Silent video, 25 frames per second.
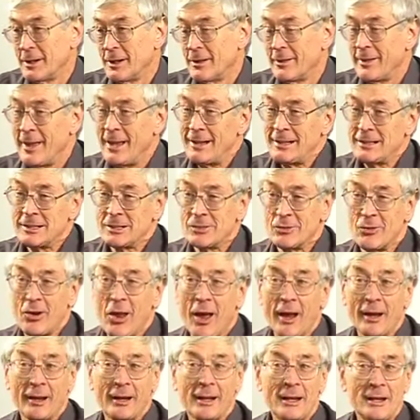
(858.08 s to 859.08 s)
That's
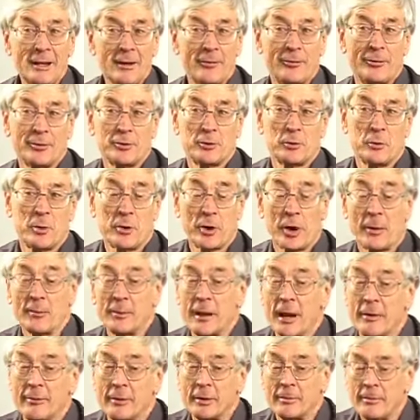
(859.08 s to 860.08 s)
slightly different to what I'm
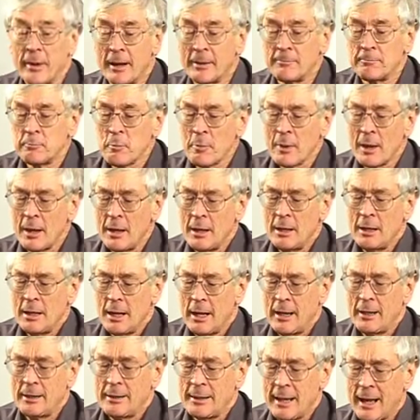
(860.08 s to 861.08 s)
covering, but
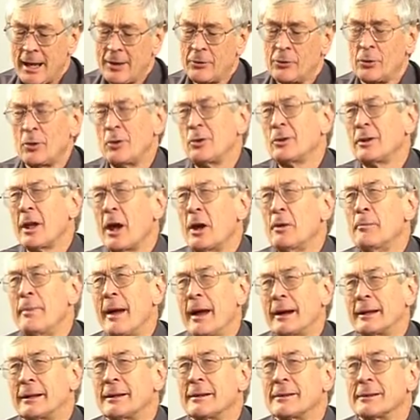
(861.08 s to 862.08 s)
it does all go
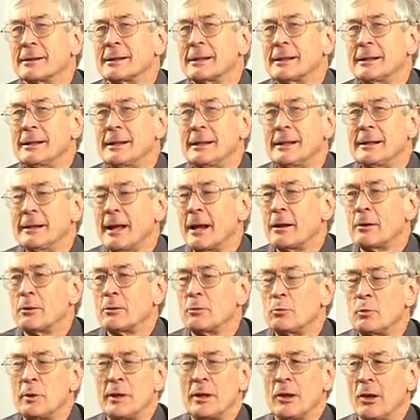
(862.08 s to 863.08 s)
back to the thing that
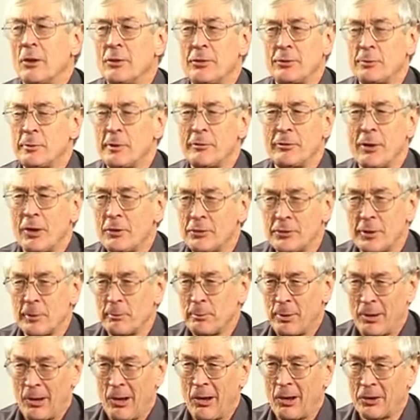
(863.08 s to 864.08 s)
we lost, we've lost the
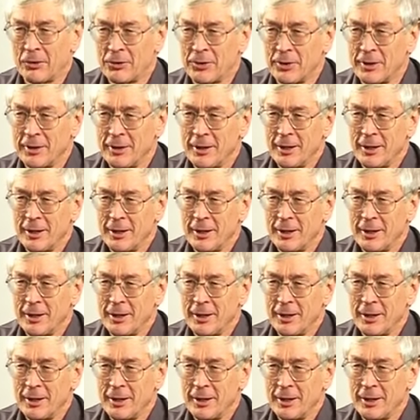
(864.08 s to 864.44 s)
plot.